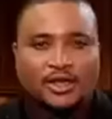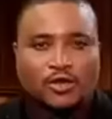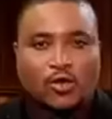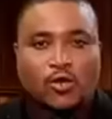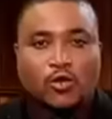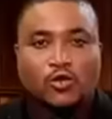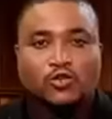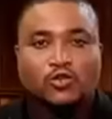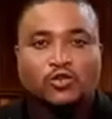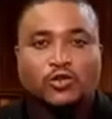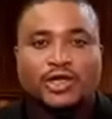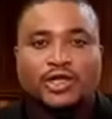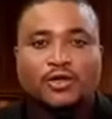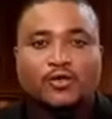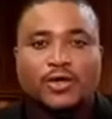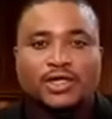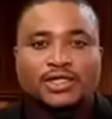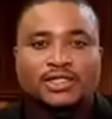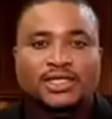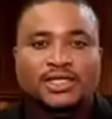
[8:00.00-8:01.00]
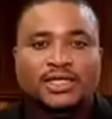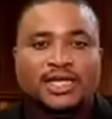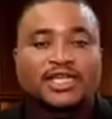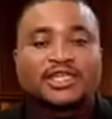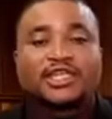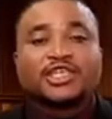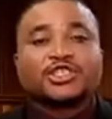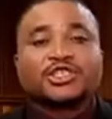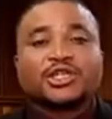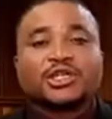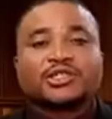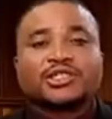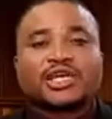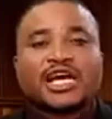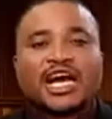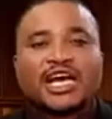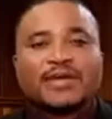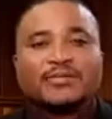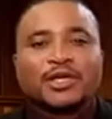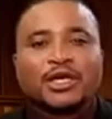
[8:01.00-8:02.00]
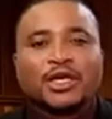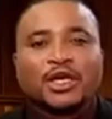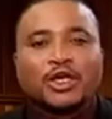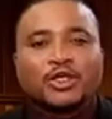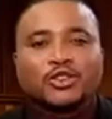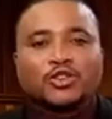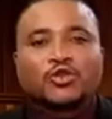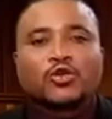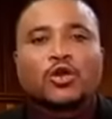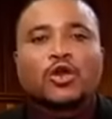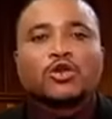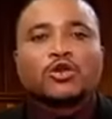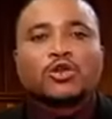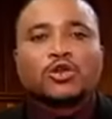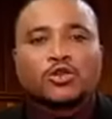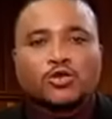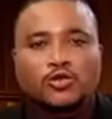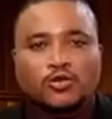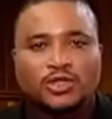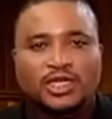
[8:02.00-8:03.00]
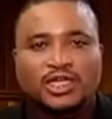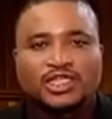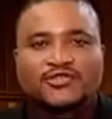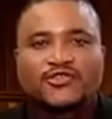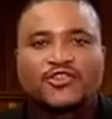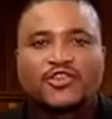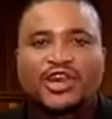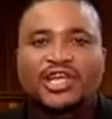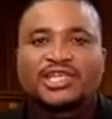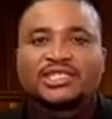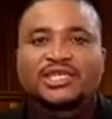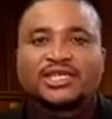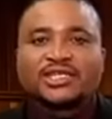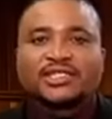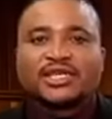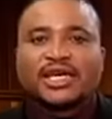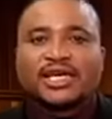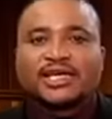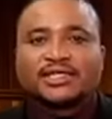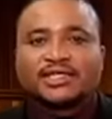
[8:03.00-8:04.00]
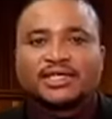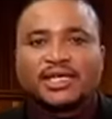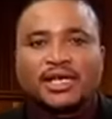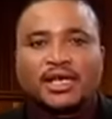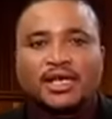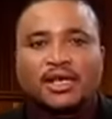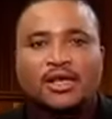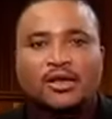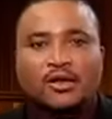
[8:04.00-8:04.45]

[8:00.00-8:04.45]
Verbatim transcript: at the Johannesburg High Court. The conviction came after a trial that lasted for